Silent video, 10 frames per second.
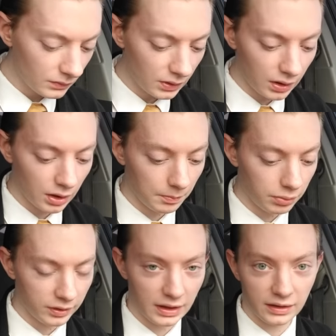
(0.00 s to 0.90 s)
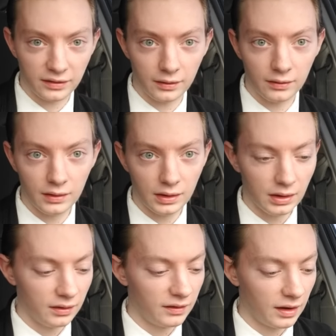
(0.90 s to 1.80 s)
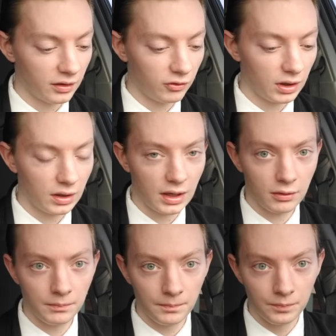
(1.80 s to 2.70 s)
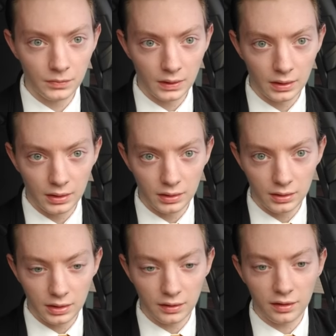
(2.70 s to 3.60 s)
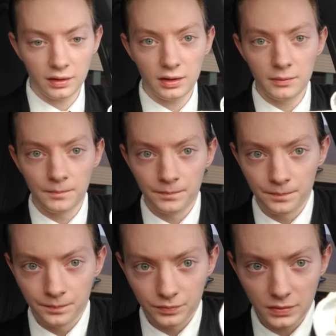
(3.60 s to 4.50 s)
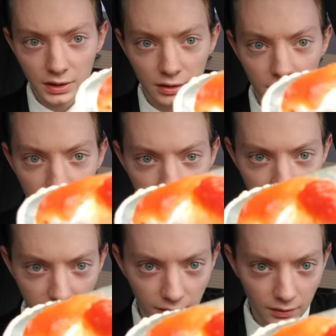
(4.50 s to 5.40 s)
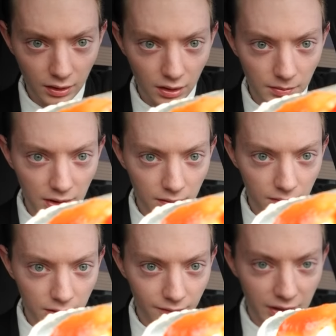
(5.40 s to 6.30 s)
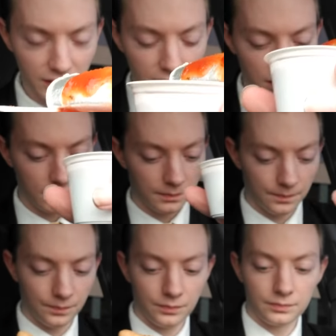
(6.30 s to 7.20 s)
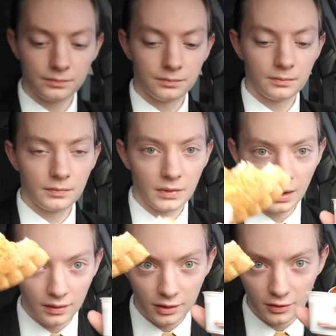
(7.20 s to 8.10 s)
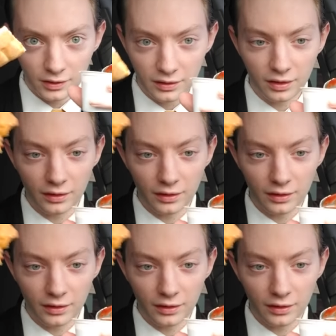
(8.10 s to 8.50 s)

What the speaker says: And I'll put that to test right now. You can see, there it is. I mean, right there. And there this